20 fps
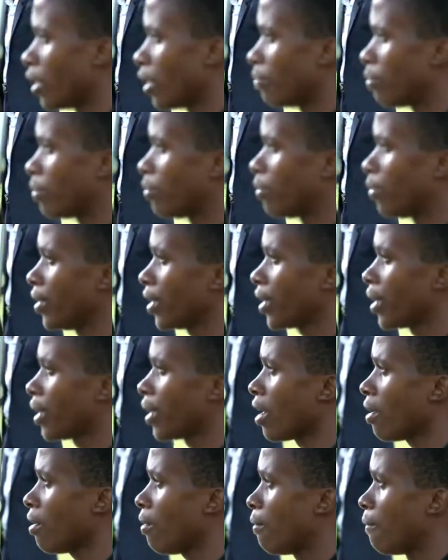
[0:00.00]
wa republika
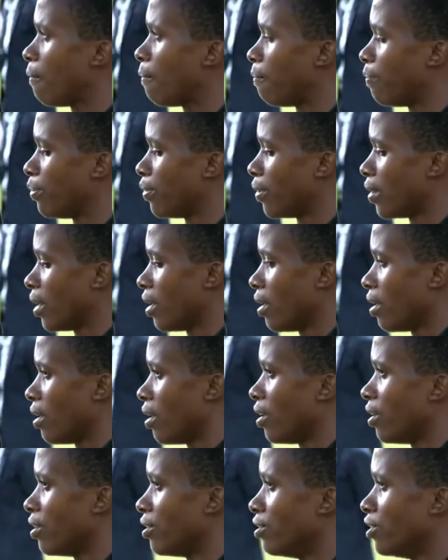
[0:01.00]

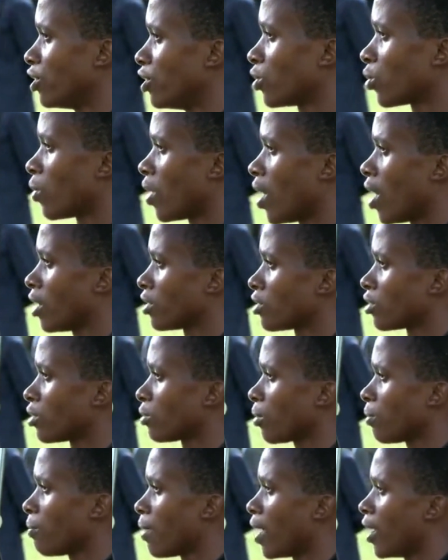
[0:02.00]
nitwa
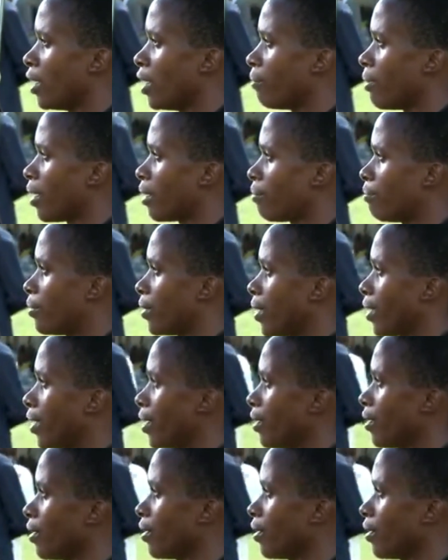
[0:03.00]
Sibomane Mabre